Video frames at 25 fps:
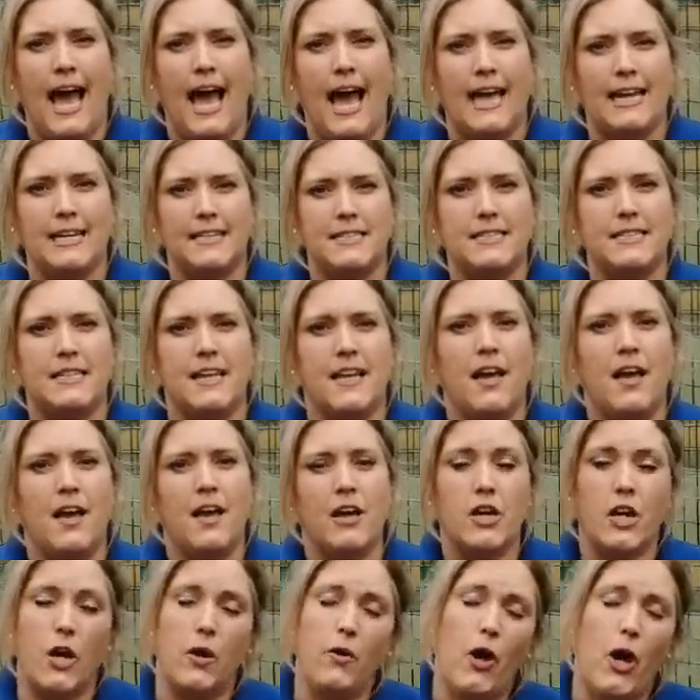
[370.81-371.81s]
and
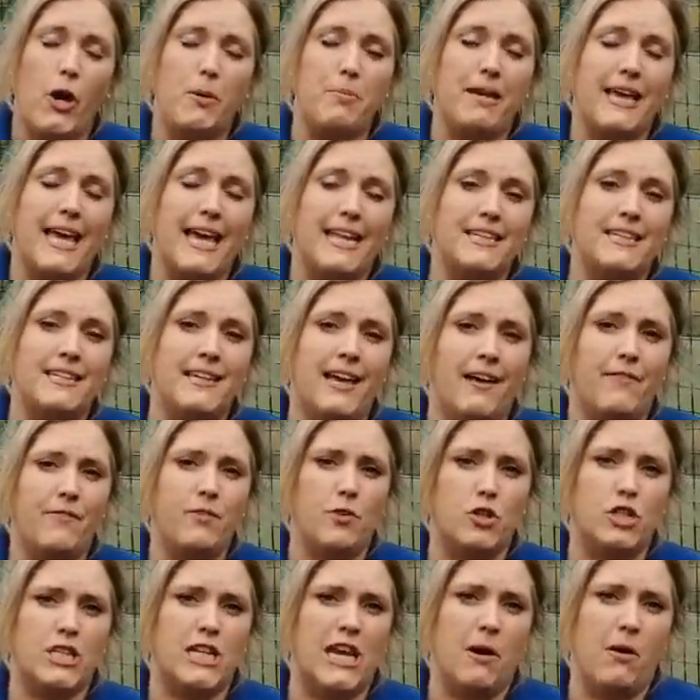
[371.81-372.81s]
go home again to have
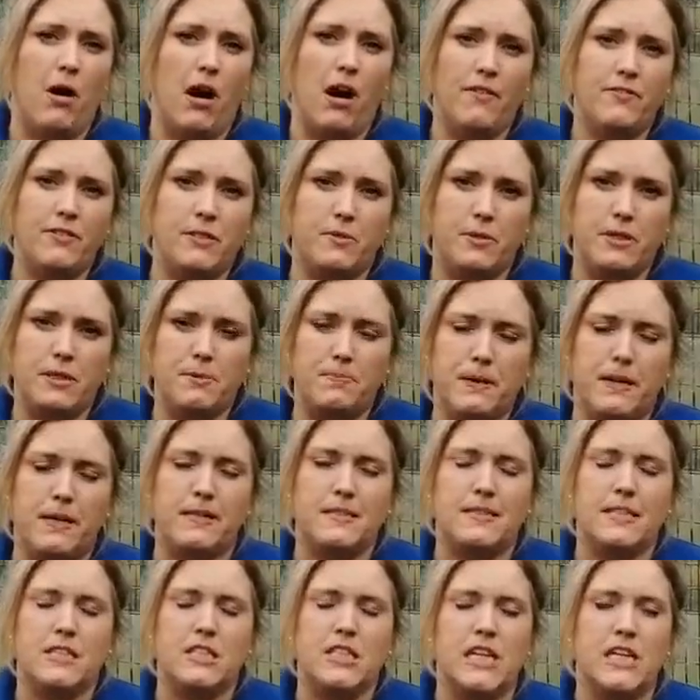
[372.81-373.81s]
your shower afterwards,
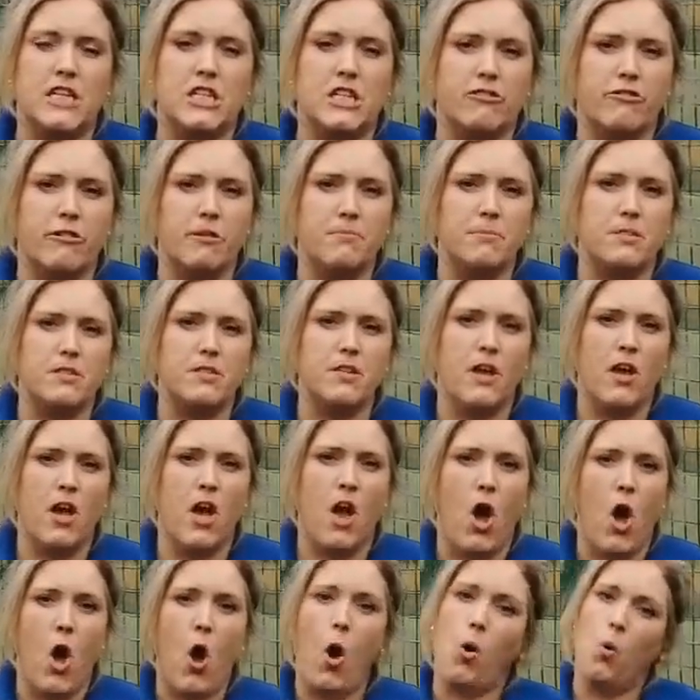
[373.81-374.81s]
because the changing rooms
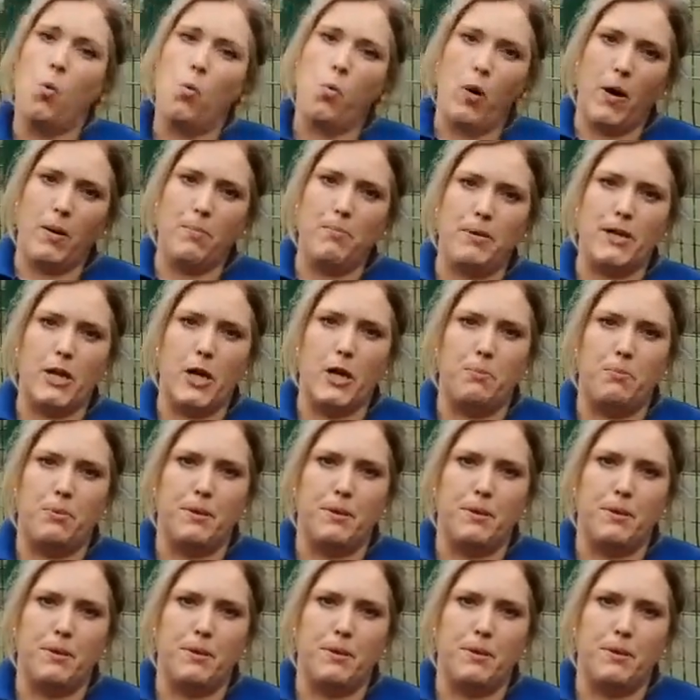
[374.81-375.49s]
won't be